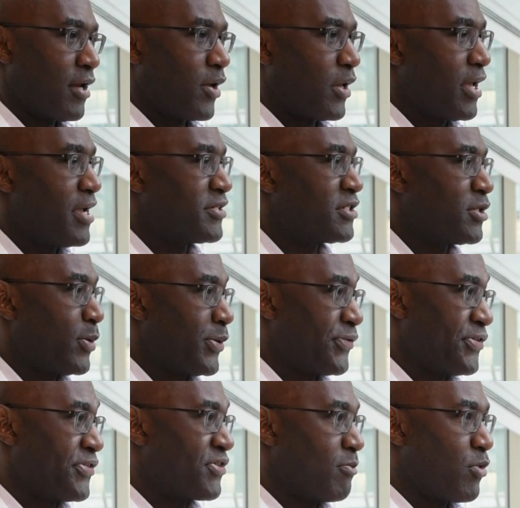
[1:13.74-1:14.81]
I occasionally will
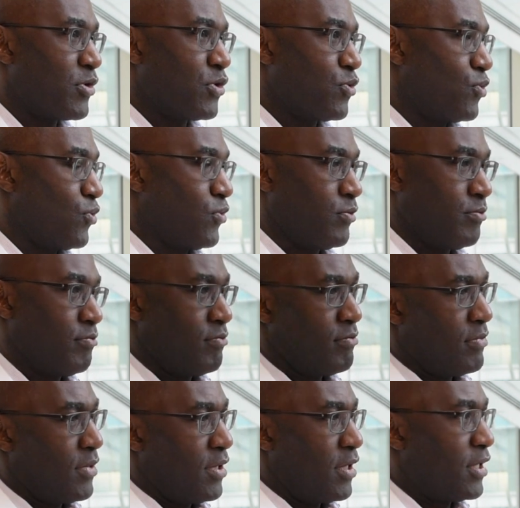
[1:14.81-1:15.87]
see someone who,
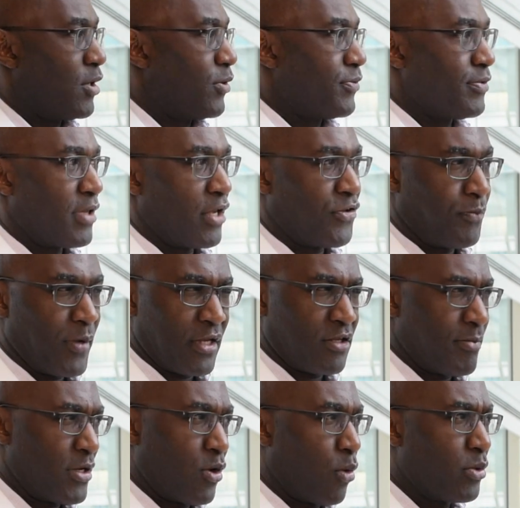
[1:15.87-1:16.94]
they speak
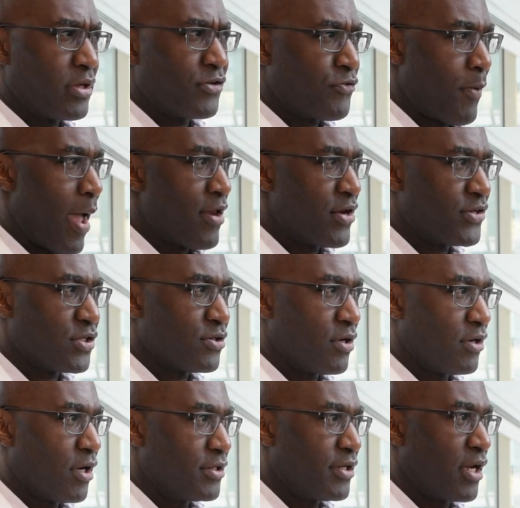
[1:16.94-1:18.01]
to me only in Spanish
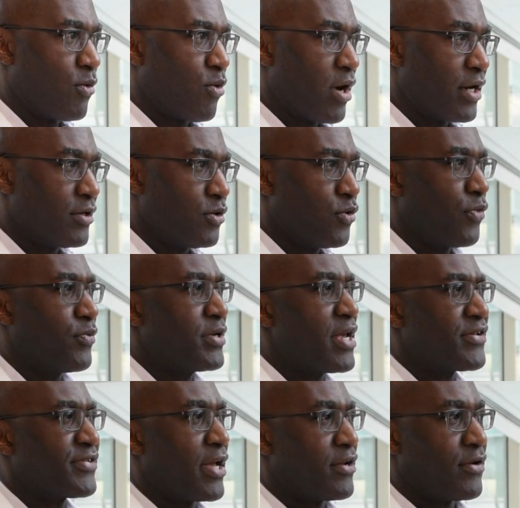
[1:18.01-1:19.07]
on day one, who 3
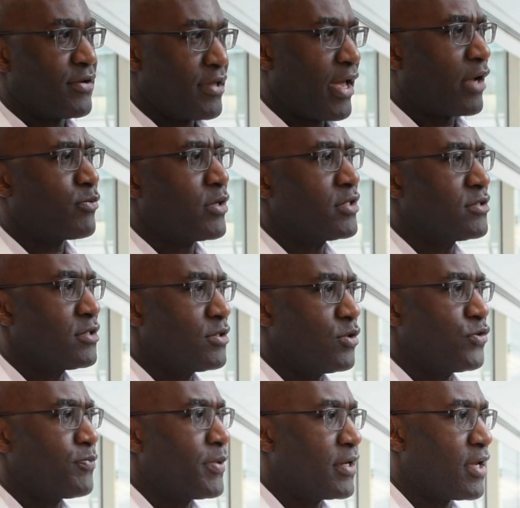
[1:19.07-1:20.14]
days later they actually
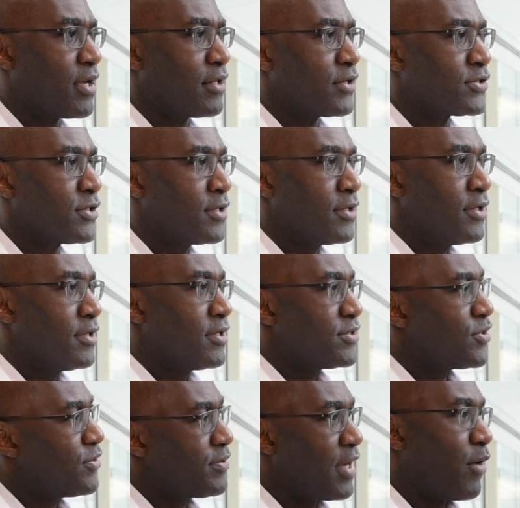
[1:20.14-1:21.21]
do speak English.
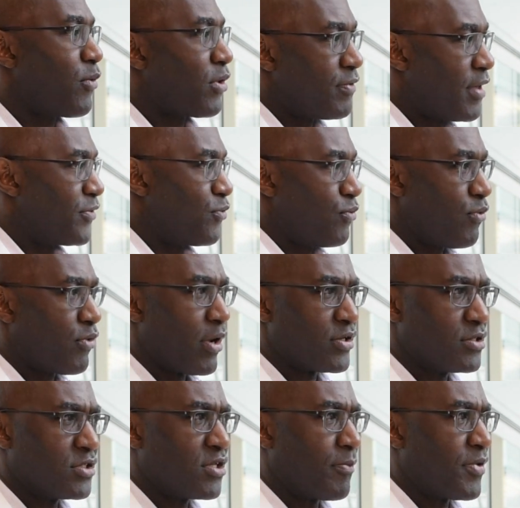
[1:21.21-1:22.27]
So that
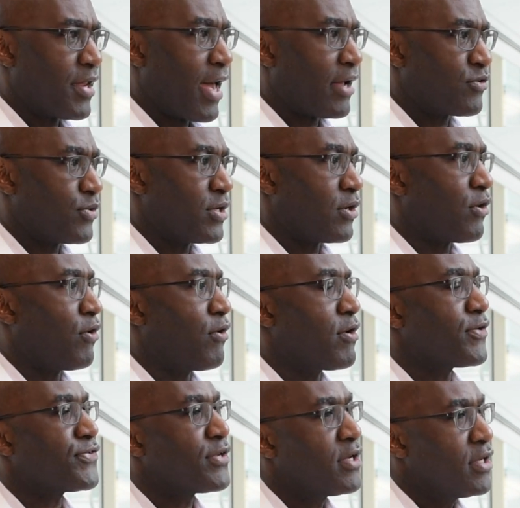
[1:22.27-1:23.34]
regression is something that actually
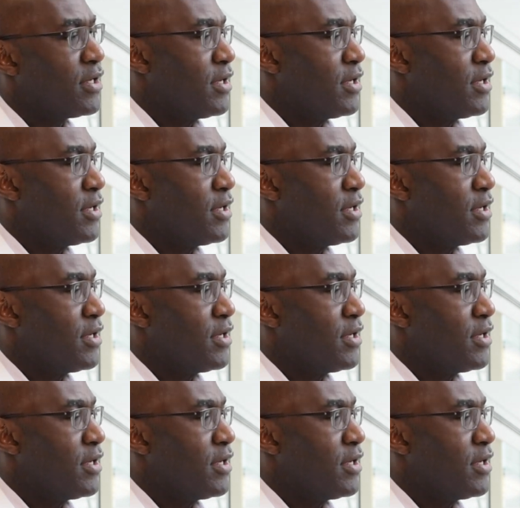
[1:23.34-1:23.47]
occurs.